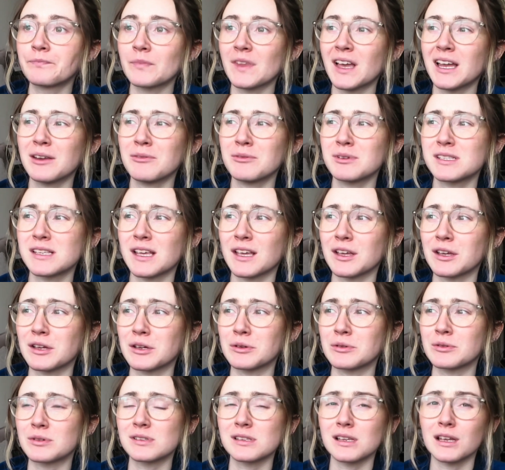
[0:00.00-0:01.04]
I don't want to say
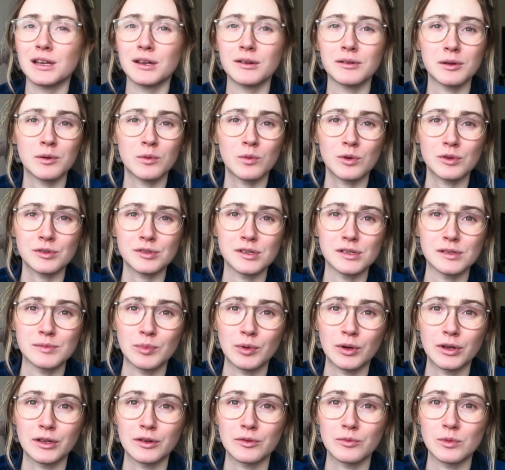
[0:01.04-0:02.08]
who because I don't know what's a
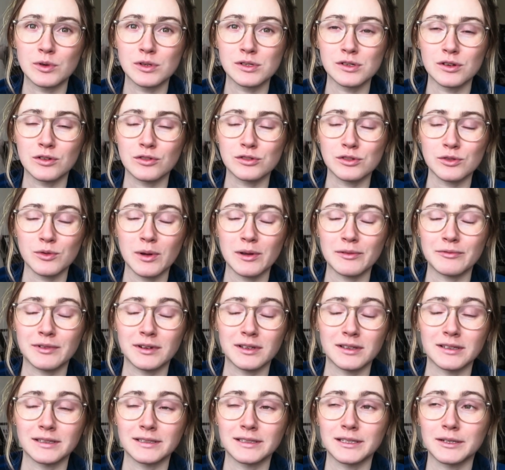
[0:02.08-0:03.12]
spoiler and what's not, because quite
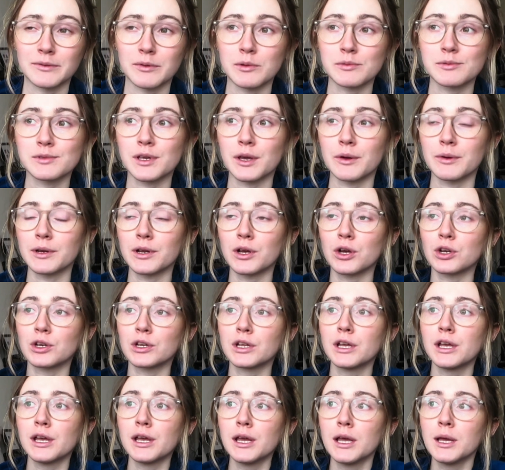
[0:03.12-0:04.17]
frankly I didn't know what was going on.
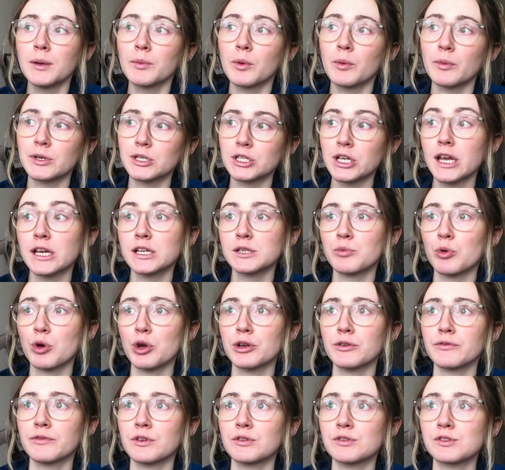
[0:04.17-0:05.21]
But we changed
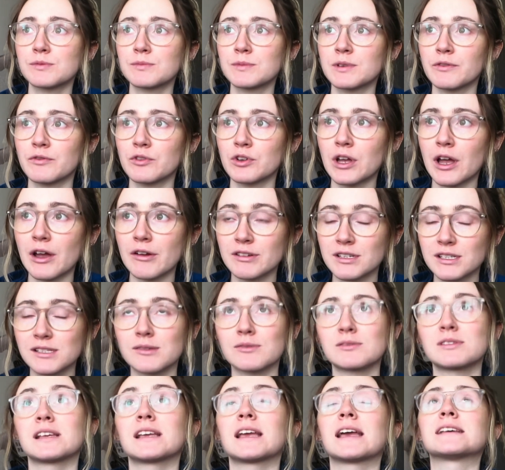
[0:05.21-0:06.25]
point of view to some different characters. I
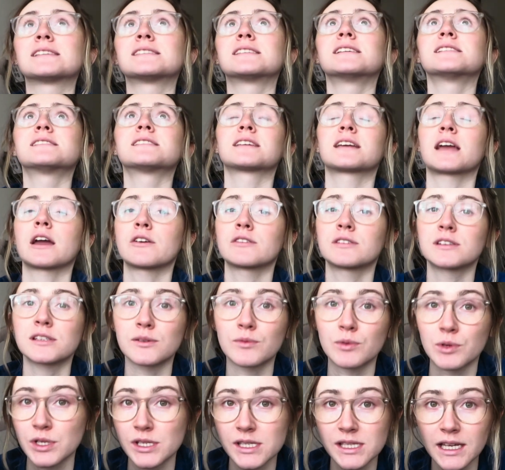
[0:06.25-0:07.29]
was like, yes, these are the characters I
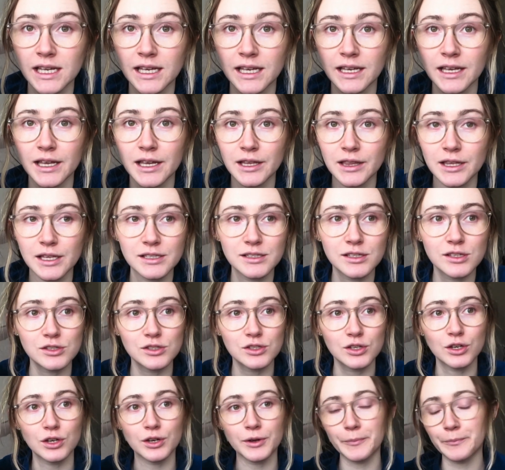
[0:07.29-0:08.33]
want to see. This is
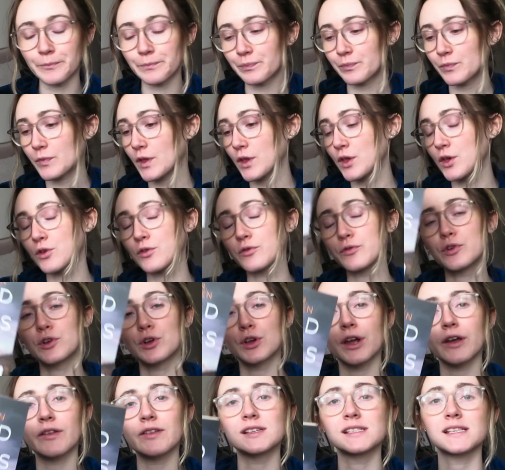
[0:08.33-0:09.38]
the cute, fun,
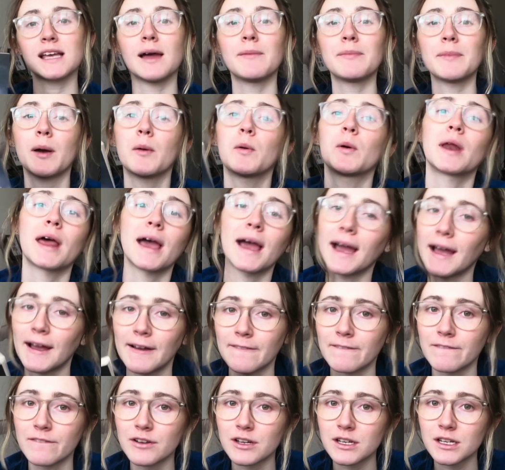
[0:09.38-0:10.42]
girly time that I want to
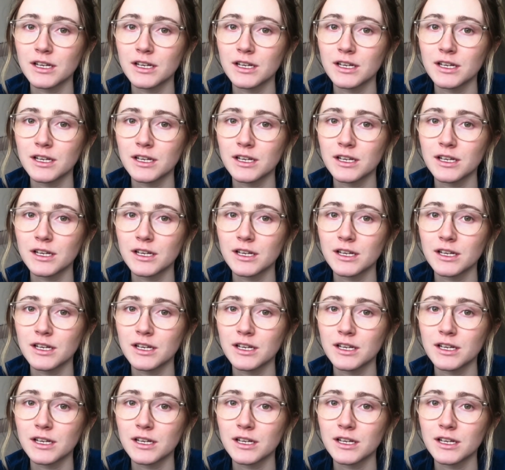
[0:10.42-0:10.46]
have.